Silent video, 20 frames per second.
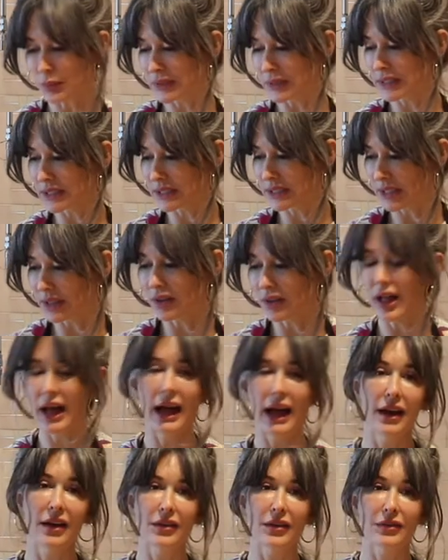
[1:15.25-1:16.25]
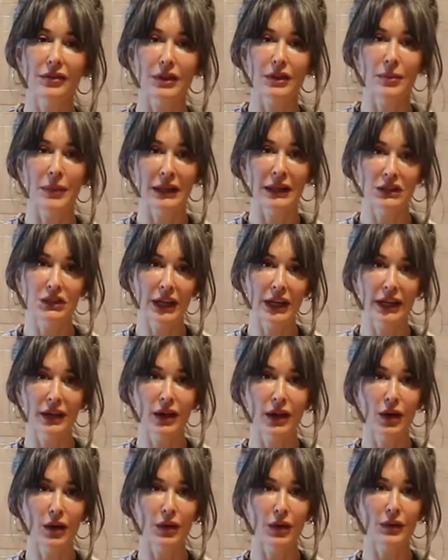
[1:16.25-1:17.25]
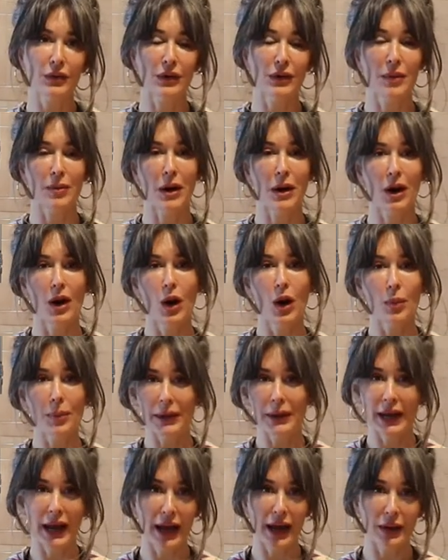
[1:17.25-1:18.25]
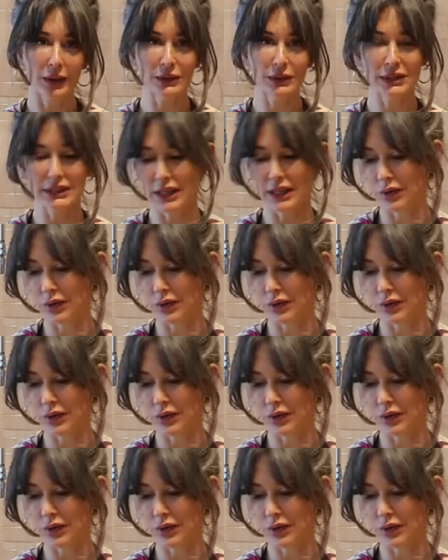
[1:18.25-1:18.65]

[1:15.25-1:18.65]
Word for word: We still have the manchanko from our open house the